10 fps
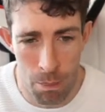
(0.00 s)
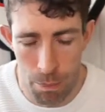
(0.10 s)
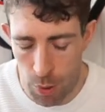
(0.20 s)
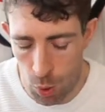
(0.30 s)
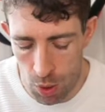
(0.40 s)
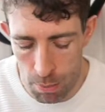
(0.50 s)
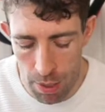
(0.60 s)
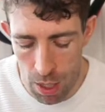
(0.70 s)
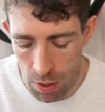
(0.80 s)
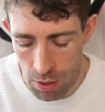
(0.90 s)
pure
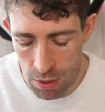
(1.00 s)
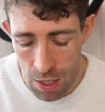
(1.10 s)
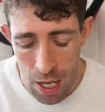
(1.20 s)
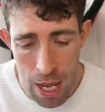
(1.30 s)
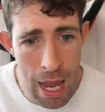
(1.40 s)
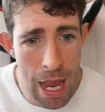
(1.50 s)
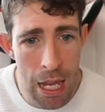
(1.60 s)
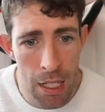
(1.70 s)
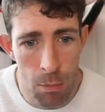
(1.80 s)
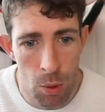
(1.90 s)
components
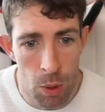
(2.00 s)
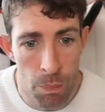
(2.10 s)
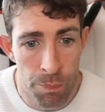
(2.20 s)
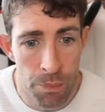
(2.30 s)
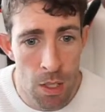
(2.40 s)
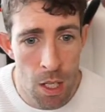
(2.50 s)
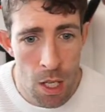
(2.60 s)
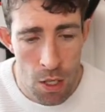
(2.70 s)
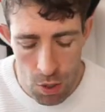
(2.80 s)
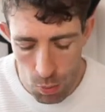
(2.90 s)
anymore.
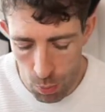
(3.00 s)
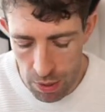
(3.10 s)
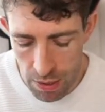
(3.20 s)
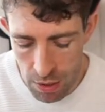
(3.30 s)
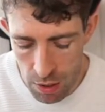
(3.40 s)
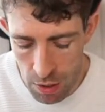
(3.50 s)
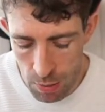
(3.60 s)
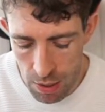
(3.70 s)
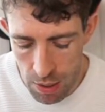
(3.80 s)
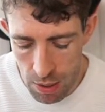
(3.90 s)
So what we need to do
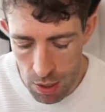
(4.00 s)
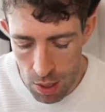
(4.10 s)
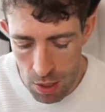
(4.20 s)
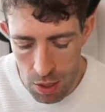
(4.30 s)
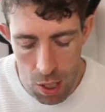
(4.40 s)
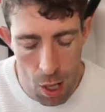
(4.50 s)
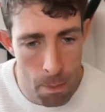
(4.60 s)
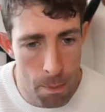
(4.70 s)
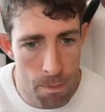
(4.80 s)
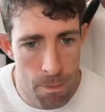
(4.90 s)
is to
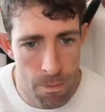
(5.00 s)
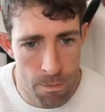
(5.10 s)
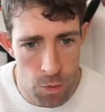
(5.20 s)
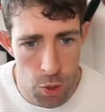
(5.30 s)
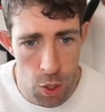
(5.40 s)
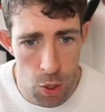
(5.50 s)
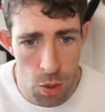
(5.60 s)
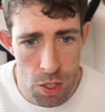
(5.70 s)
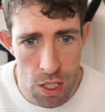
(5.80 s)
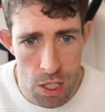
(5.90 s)
use
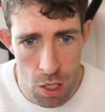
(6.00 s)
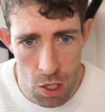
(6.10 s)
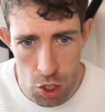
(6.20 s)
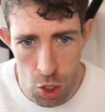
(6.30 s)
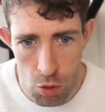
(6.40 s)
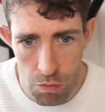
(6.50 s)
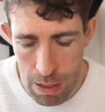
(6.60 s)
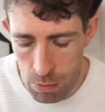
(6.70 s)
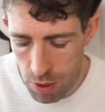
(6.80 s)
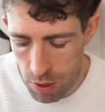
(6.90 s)
this use
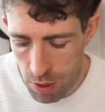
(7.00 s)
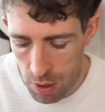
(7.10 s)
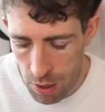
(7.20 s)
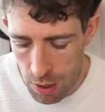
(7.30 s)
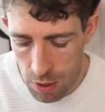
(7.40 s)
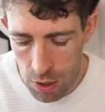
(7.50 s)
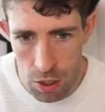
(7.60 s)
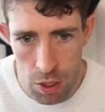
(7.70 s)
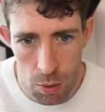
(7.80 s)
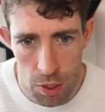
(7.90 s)
router, just
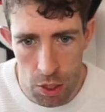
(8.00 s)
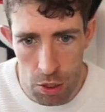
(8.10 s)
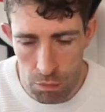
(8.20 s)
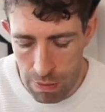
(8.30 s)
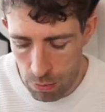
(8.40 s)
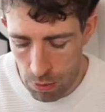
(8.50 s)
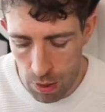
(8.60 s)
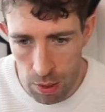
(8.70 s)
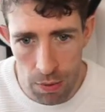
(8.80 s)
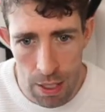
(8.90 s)
do a use router
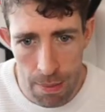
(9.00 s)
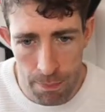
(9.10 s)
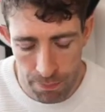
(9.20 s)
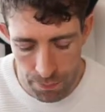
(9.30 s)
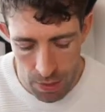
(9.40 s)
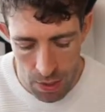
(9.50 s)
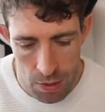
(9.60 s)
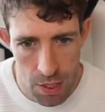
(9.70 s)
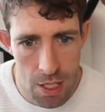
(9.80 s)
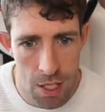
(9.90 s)
like that.
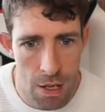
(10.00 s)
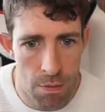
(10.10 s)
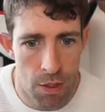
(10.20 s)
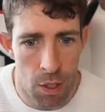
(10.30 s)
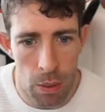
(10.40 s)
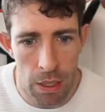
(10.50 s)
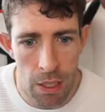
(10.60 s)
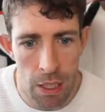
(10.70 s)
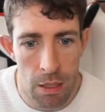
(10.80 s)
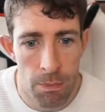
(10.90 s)
This is everything we
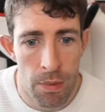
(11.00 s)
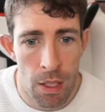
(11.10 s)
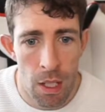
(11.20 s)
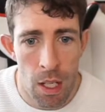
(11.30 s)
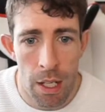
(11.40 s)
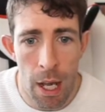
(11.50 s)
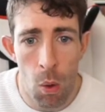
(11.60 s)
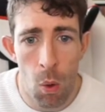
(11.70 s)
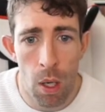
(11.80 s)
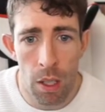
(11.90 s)
need. Now
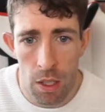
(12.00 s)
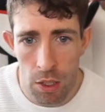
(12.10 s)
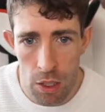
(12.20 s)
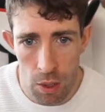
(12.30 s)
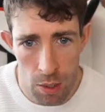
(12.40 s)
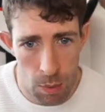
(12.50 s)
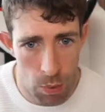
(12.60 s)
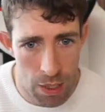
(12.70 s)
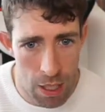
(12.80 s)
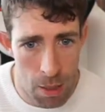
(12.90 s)
all I'm going to do
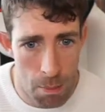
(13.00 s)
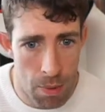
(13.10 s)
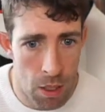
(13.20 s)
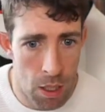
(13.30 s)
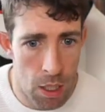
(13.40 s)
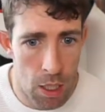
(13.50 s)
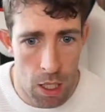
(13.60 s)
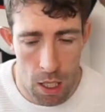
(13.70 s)
within my